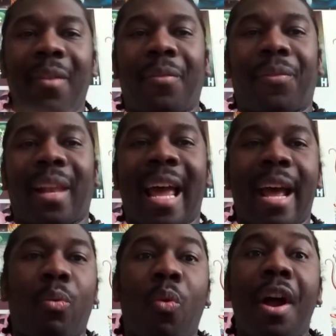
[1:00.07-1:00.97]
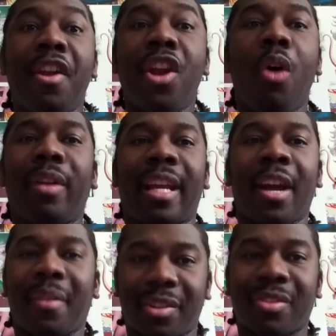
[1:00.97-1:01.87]
flat one-note
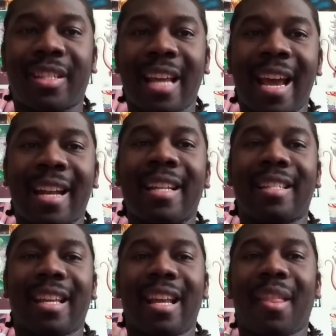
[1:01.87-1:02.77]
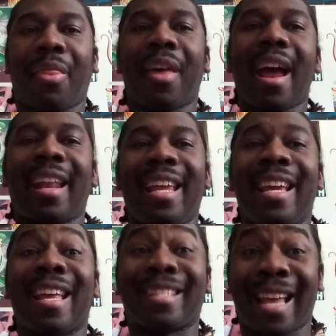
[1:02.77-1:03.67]
character status that
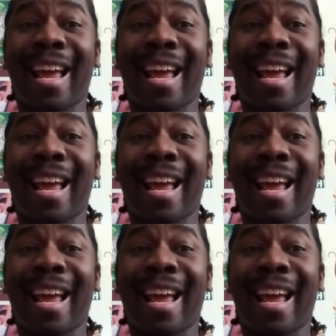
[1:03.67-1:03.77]
he has